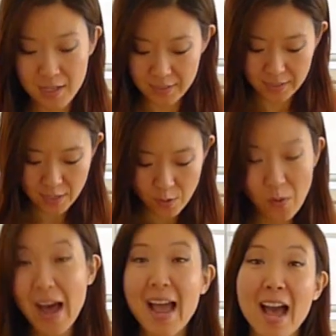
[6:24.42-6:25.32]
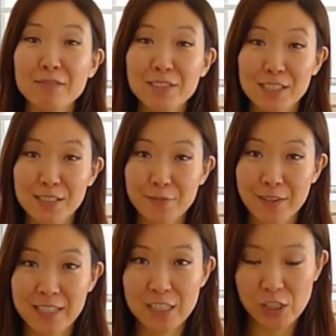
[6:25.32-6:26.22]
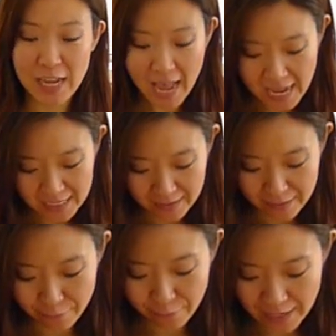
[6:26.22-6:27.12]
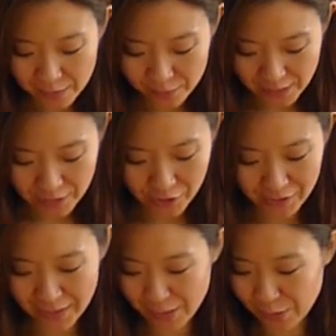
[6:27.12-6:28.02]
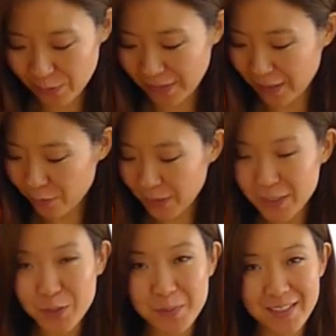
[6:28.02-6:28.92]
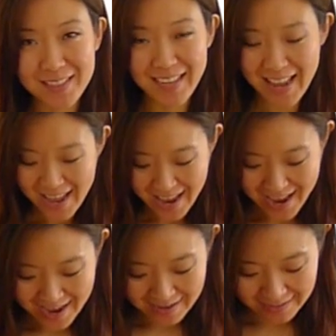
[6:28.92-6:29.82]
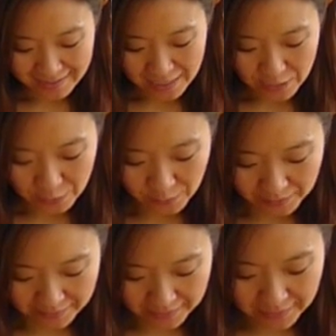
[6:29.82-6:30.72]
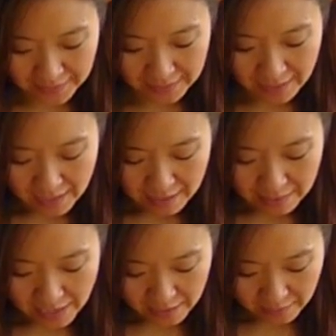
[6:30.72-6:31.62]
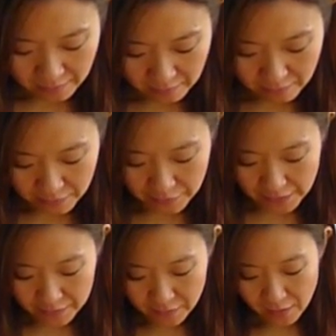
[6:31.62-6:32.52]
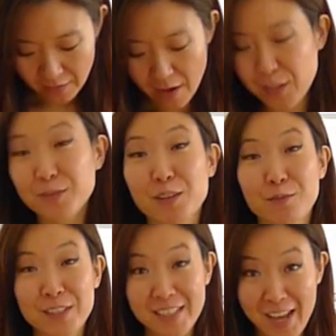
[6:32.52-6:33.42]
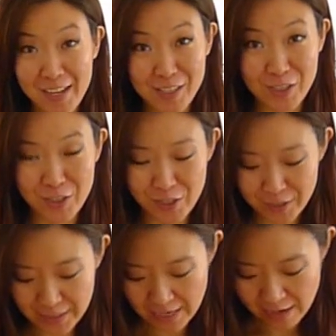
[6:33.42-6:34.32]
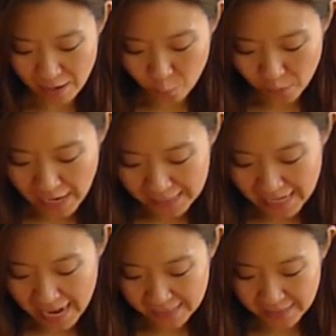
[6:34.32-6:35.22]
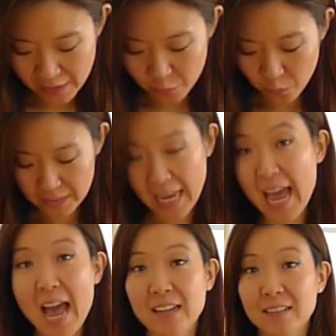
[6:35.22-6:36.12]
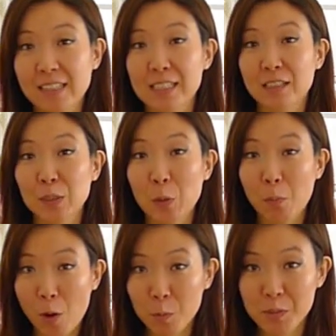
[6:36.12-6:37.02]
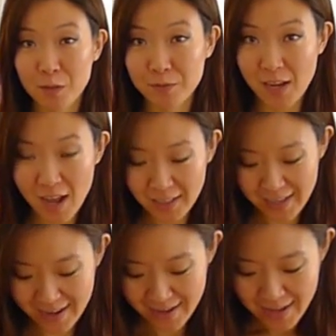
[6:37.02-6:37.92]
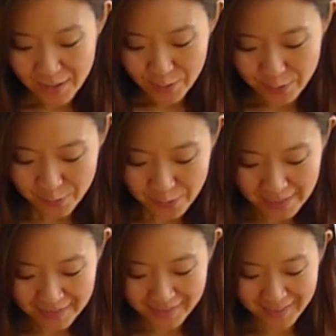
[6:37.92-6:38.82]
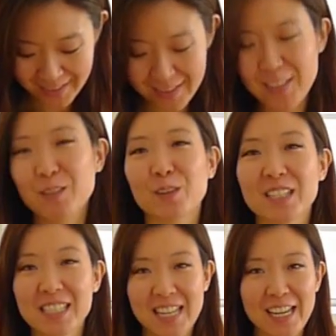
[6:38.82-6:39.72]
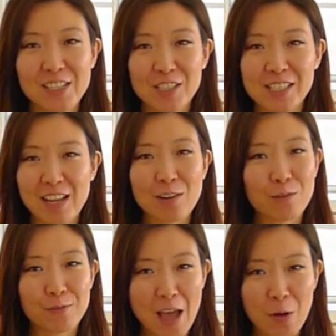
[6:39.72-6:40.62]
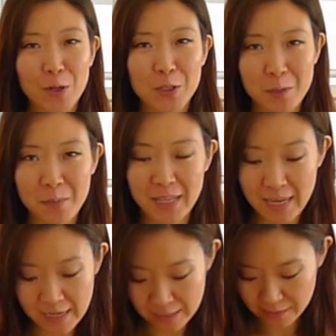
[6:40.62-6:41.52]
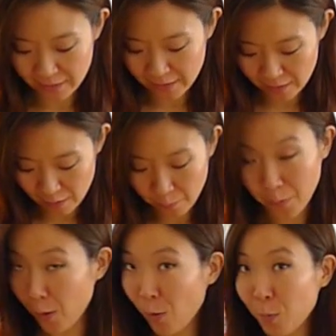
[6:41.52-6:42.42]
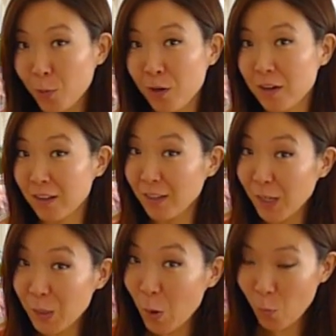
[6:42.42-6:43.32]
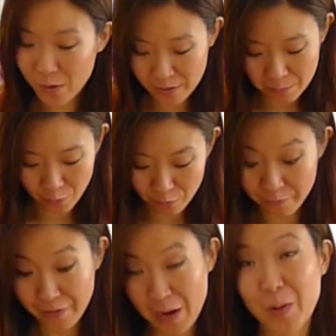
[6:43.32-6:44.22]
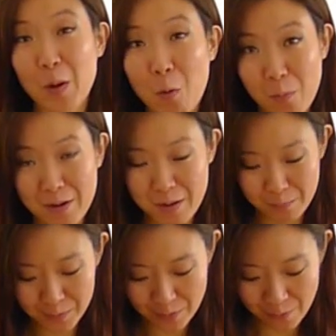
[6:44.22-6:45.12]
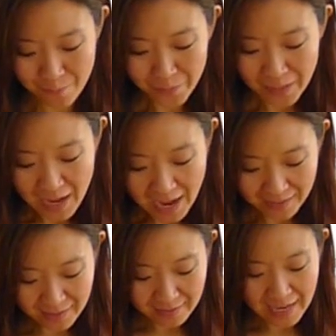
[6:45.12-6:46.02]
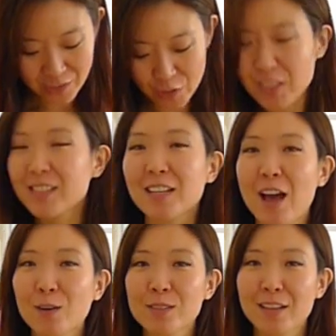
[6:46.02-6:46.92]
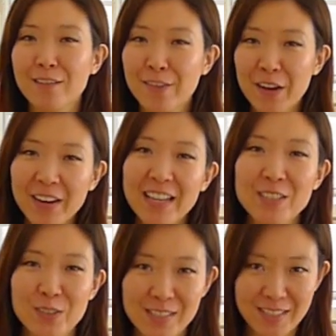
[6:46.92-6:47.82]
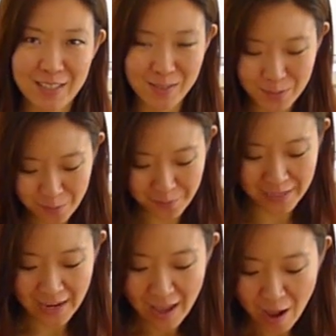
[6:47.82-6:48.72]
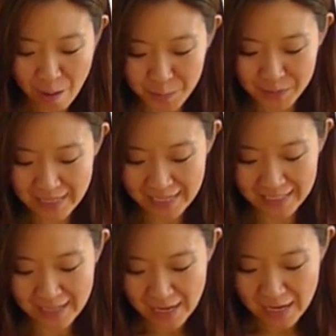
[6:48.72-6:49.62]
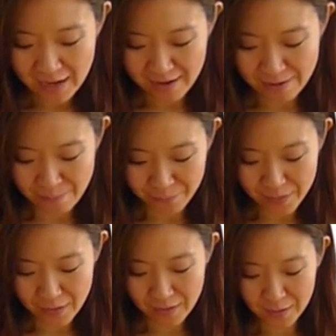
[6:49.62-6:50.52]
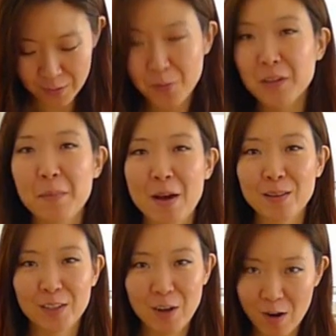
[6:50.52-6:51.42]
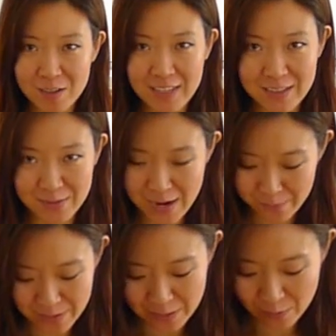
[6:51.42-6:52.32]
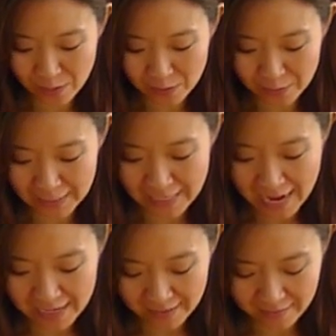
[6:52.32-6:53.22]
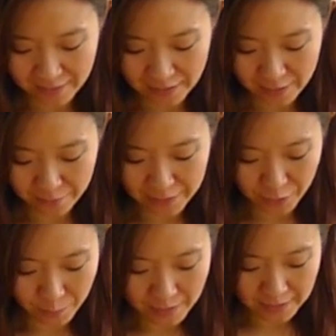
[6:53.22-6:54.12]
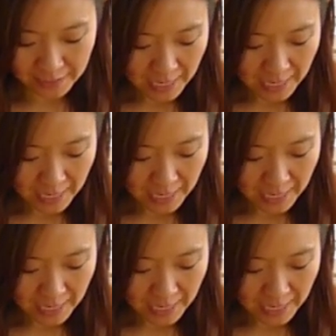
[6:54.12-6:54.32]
So I have just finished adding the final touches into the arrangement, and you can see that there is a lot of different textures, and what I did was I added these little bulbs of dahlia, so you can see the different stages that the flower could be in. It's a bulb or a little opened up or very opened up. So I think that just tells a very interesting story, almost like a story about the garden, right, when you're looking at it, the arrangement.